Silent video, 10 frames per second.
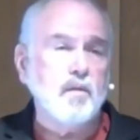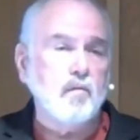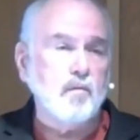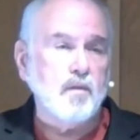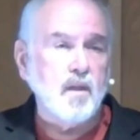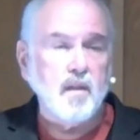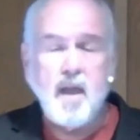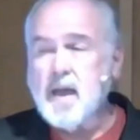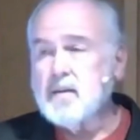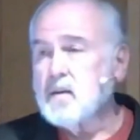There was nothing
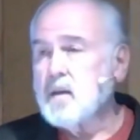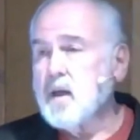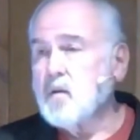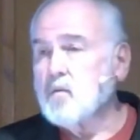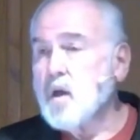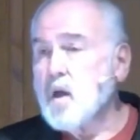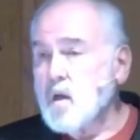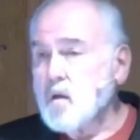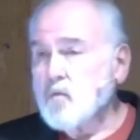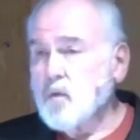handed down
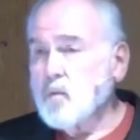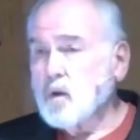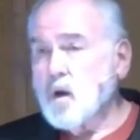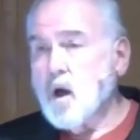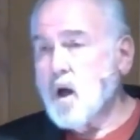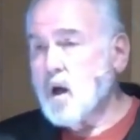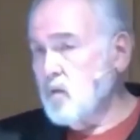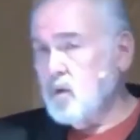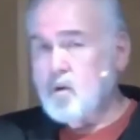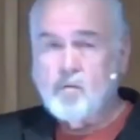from God,
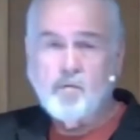you know,